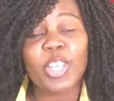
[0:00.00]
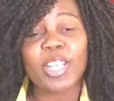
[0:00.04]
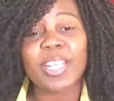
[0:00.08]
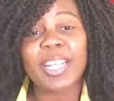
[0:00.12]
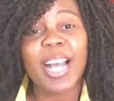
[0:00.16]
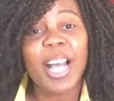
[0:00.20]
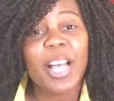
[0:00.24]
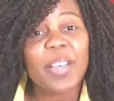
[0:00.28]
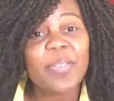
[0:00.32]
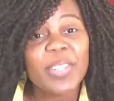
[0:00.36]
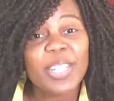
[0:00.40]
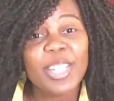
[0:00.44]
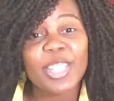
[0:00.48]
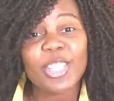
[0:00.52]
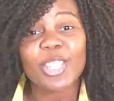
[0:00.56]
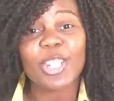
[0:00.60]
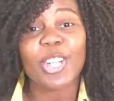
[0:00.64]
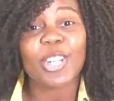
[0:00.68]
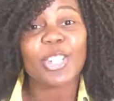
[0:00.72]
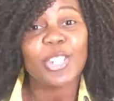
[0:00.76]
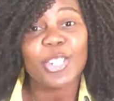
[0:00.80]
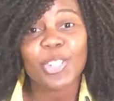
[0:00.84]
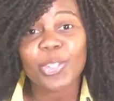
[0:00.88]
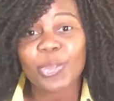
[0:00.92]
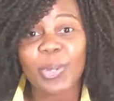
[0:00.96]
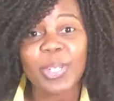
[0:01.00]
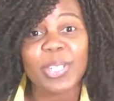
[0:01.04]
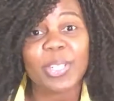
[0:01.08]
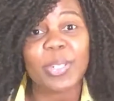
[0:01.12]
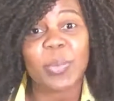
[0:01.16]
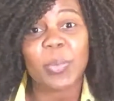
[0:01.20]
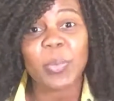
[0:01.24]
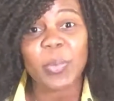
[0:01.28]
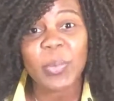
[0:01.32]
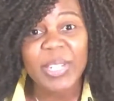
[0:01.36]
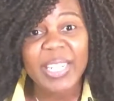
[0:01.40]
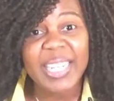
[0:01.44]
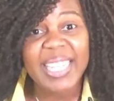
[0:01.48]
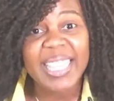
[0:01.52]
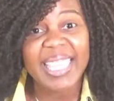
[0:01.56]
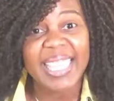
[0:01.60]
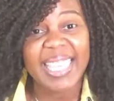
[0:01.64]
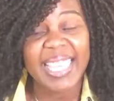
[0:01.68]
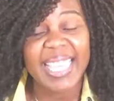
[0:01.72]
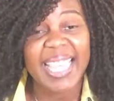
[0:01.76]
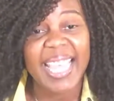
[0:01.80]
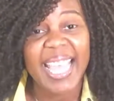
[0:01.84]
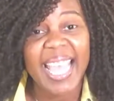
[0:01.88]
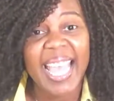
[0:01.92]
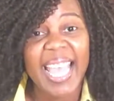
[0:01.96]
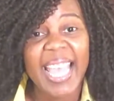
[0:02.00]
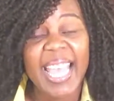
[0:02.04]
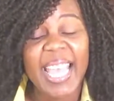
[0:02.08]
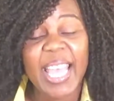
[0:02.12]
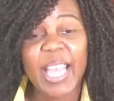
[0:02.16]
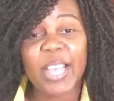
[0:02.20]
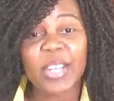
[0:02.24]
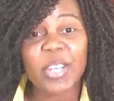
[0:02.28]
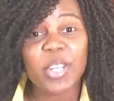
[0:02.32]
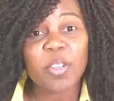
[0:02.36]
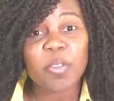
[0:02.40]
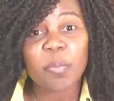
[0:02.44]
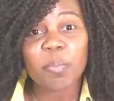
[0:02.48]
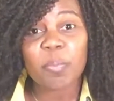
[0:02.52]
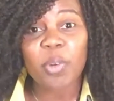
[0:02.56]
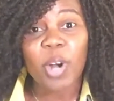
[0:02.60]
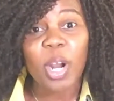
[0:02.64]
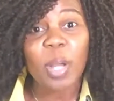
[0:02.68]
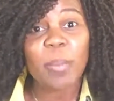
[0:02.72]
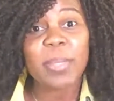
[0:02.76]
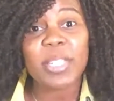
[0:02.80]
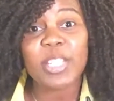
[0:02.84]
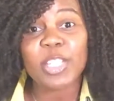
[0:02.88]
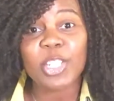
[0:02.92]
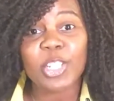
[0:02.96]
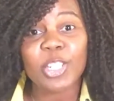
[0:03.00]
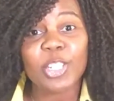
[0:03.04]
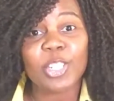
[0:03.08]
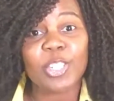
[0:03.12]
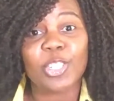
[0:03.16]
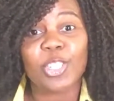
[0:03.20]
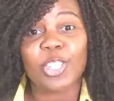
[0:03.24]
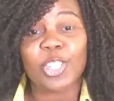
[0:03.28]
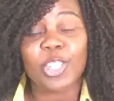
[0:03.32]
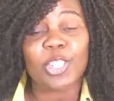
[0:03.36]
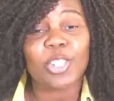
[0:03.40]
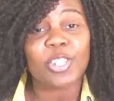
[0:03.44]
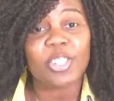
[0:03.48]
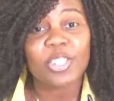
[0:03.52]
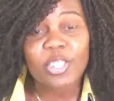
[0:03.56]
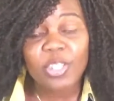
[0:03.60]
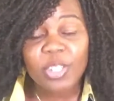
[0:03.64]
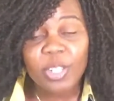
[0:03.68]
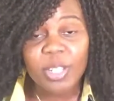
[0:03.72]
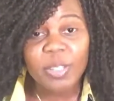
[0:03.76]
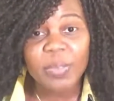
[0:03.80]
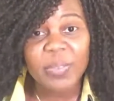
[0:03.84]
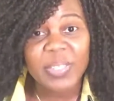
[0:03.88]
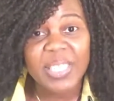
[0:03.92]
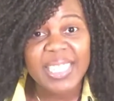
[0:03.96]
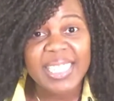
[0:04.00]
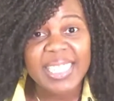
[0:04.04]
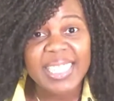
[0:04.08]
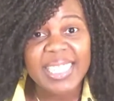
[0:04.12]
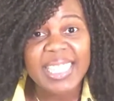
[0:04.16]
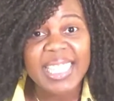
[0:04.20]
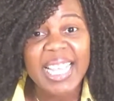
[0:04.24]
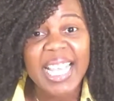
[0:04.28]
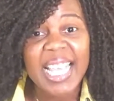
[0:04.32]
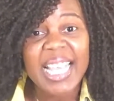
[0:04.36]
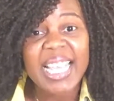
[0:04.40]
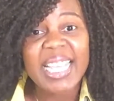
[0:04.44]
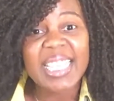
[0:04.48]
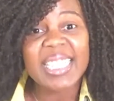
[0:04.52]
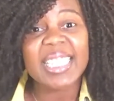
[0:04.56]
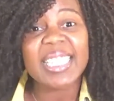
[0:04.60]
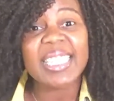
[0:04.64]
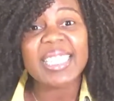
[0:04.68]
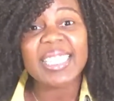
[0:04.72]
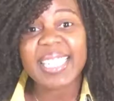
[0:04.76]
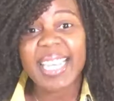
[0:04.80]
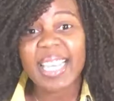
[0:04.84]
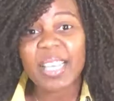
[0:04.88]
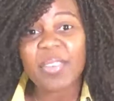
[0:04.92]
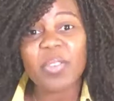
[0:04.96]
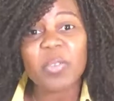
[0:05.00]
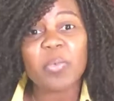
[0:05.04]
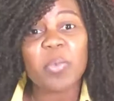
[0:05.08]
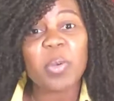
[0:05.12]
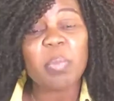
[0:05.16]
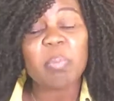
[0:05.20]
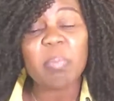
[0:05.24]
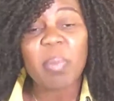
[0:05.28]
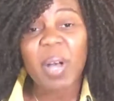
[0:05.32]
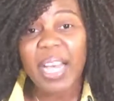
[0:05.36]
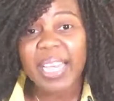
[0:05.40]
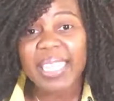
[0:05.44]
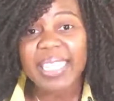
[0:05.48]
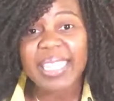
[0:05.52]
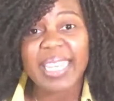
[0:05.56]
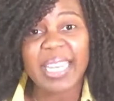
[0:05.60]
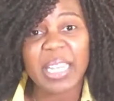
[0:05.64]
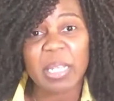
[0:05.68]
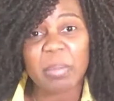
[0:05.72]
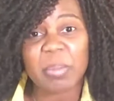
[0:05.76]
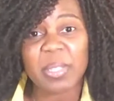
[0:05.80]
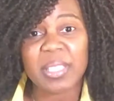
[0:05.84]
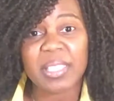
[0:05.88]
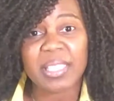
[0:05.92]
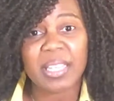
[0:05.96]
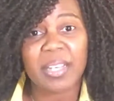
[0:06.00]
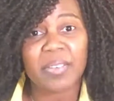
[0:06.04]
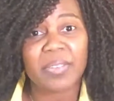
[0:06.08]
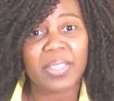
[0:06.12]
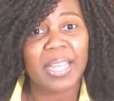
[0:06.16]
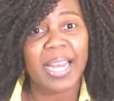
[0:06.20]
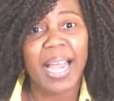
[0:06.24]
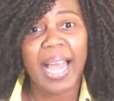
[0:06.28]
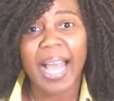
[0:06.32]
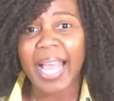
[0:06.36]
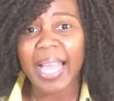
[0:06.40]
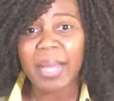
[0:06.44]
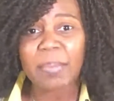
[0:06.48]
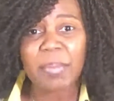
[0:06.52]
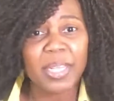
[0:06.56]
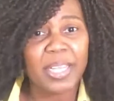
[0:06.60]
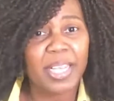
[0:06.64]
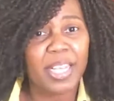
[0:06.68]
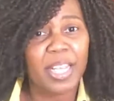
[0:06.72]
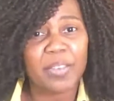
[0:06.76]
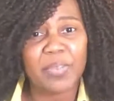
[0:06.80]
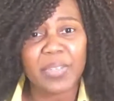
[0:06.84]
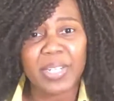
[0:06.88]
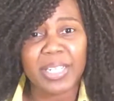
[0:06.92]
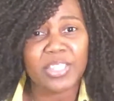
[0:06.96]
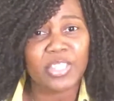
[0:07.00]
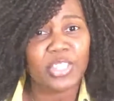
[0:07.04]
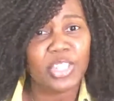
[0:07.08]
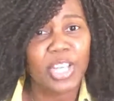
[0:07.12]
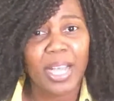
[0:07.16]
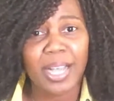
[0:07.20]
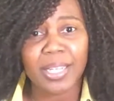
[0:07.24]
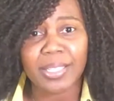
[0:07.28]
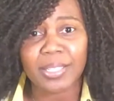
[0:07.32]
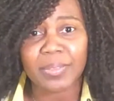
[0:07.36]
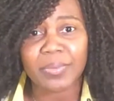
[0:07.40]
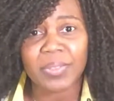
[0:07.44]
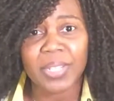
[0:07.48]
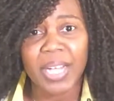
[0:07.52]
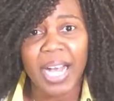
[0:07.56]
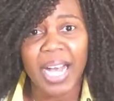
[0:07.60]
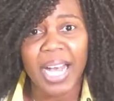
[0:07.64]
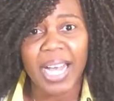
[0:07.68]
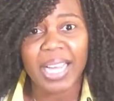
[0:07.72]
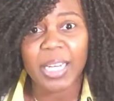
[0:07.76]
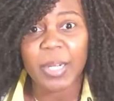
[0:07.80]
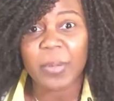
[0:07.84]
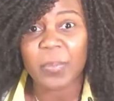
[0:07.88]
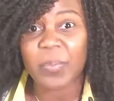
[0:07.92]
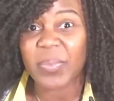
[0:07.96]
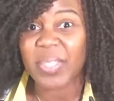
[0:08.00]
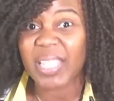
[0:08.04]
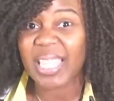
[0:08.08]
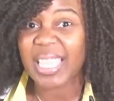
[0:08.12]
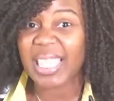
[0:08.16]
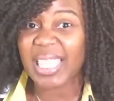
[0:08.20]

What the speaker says: Your covenants are trustworthy, and you've promised good to your servants." See, David reminded himself that I'm a covenant child of God.